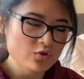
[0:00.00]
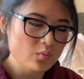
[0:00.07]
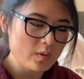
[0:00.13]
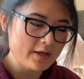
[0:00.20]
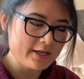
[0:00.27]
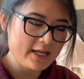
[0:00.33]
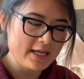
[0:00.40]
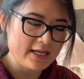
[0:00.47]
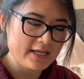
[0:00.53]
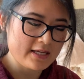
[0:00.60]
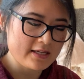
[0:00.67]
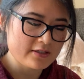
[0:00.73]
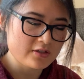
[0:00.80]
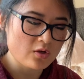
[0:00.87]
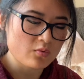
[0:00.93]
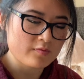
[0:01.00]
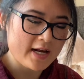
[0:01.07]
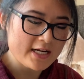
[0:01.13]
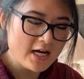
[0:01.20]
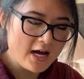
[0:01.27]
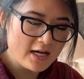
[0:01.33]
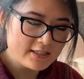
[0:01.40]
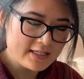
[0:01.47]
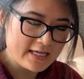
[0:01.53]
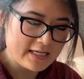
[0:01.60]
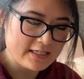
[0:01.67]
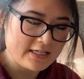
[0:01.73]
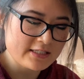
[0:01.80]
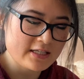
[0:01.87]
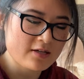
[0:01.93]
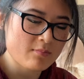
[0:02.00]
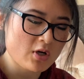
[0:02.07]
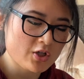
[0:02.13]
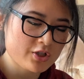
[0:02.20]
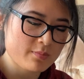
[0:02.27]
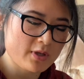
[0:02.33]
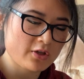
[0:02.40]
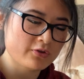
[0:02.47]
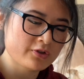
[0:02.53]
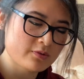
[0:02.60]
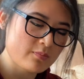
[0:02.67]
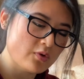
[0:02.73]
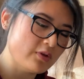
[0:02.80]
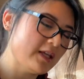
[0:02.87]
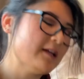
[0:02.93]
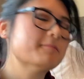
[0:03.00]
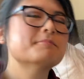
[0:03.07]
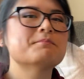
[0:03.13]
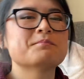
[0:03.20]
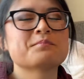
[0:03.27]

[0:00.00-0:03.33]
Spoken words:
one is Red Hot Candies and Marshmallow Smoothie.